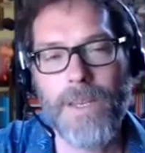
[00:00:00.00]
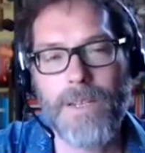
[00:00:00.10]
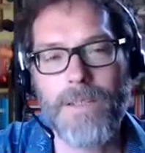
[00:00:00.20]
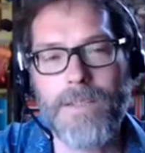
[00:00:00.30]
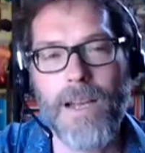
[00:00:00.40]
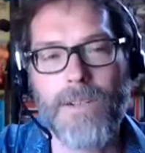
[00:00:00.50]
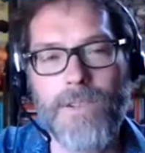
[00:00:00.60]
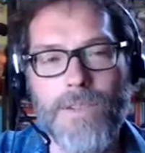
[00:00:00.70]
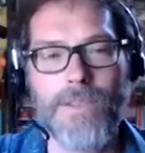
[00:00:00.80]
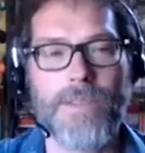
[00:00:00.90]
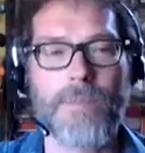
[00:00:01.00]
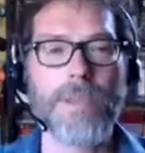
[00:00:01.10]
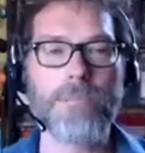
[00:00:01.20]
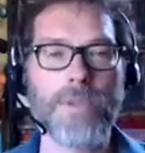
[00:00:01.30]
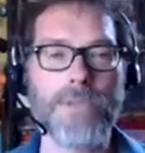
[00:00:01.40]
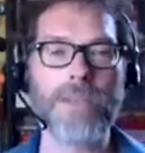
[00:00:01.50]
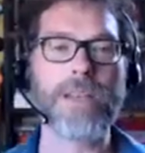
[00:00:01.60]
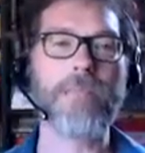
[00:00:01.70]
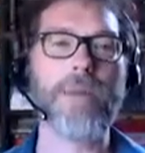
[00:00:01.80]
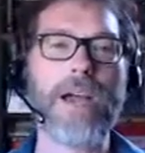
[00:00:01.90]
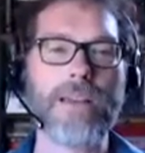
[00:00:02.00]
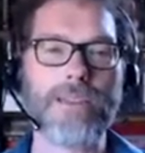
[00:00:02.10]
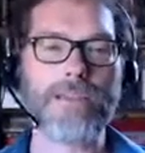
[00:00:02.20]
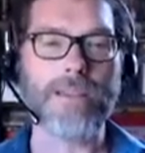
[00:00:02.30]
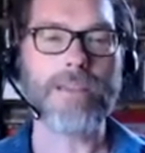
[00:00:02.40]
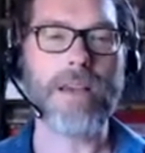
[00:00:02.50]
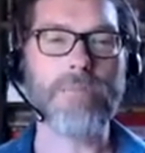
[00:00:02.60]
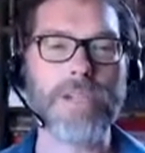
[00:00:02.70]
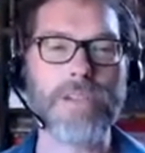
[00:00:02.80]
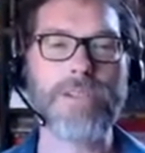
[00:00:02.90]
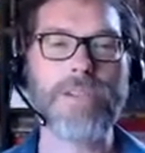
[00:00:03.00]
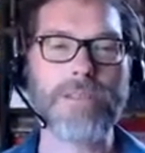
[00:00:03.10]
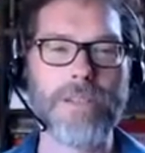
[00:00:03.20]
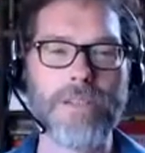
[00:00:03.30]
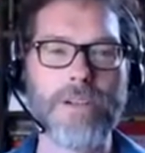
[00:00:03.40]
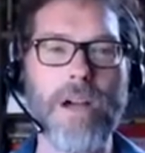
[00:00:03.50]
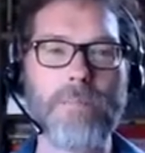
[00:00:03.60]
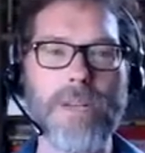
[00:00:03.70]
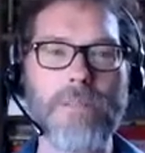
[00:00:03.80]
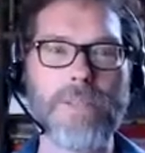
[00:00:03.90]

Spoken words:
And it's not just some people sitting back as these omniscient, you know, omnipotent